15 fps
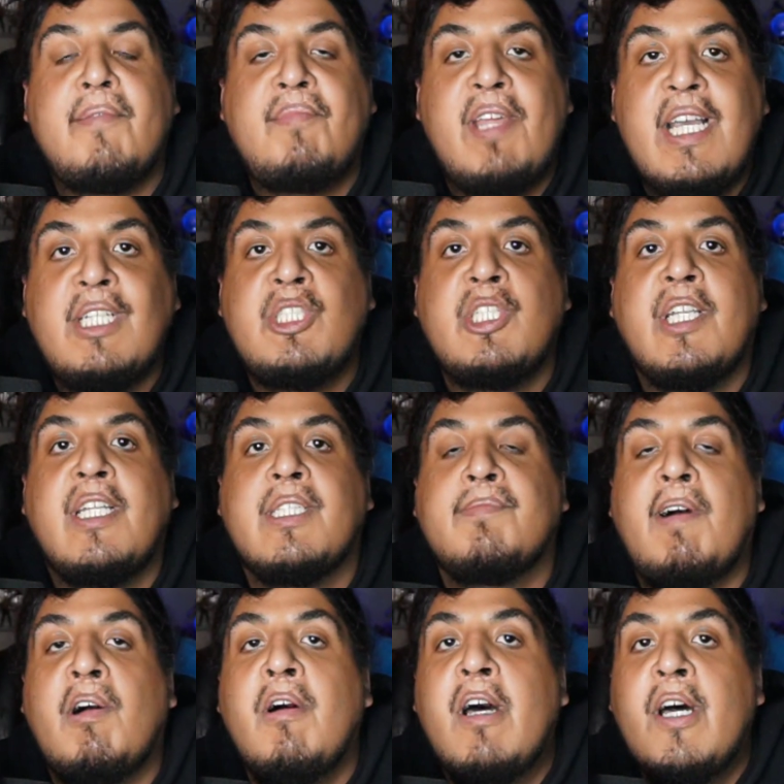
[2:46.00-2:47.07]
adaptation is
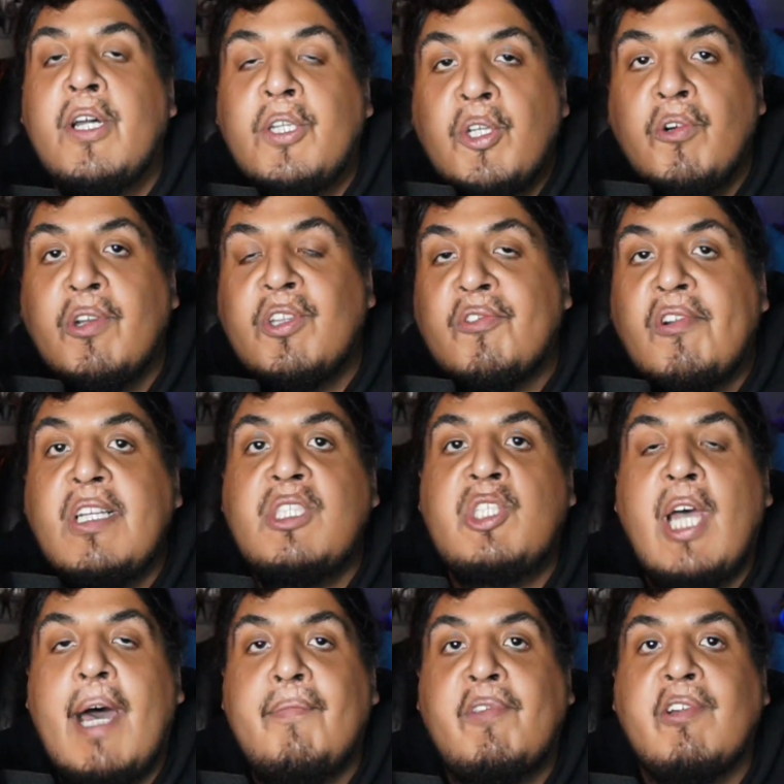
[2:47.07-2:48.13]
about 2 to 3
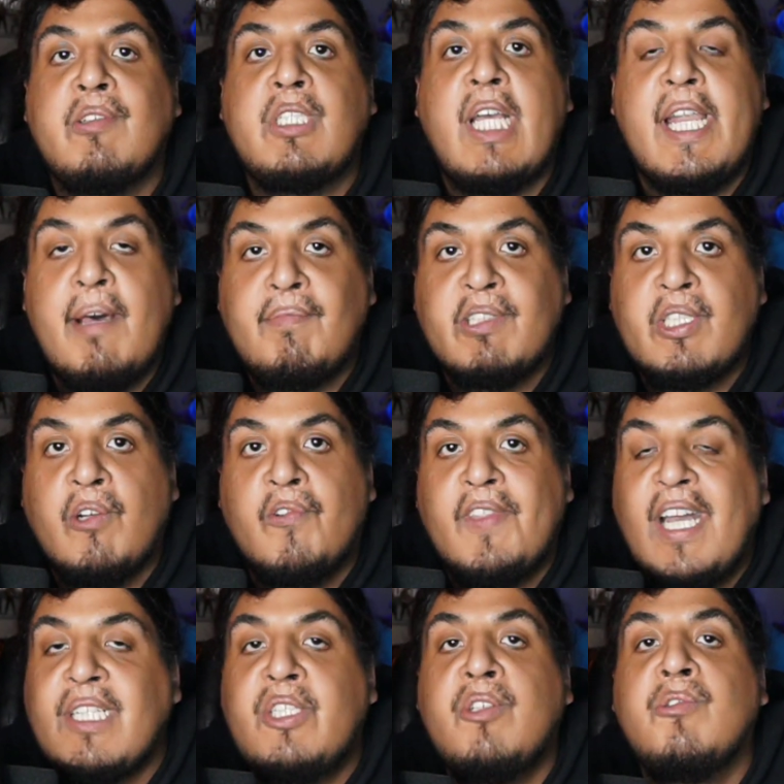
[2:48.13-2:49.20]
chapters an episode.
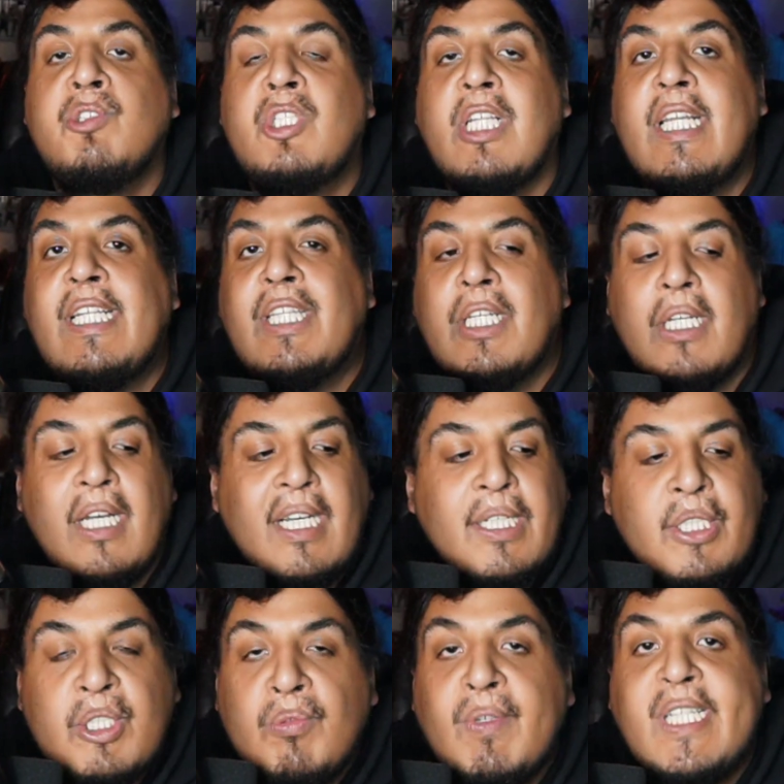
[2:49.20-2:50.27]
That's usually the
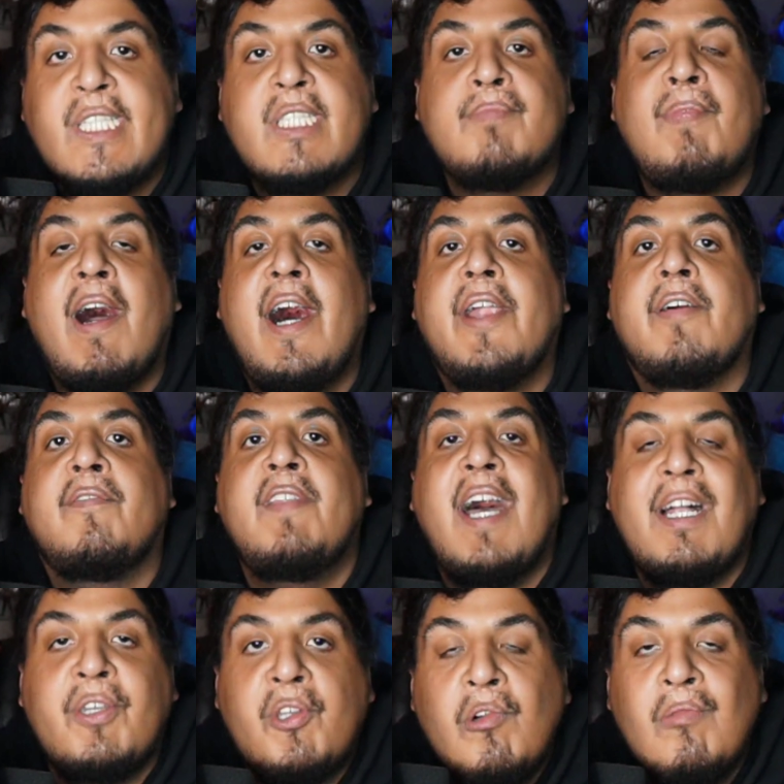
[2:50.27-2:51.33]
sweet spot of
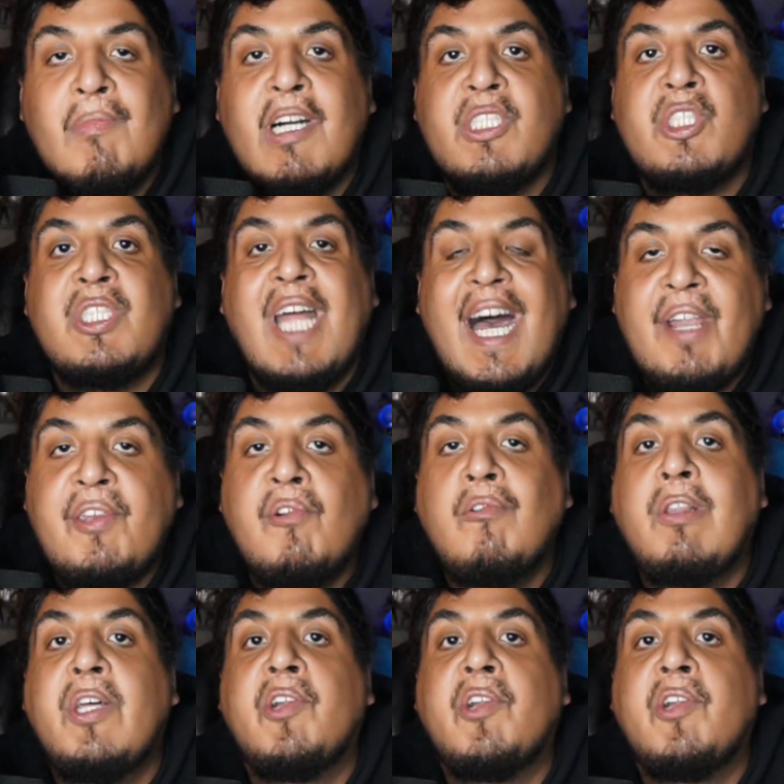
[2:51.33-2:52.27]
not too much, not too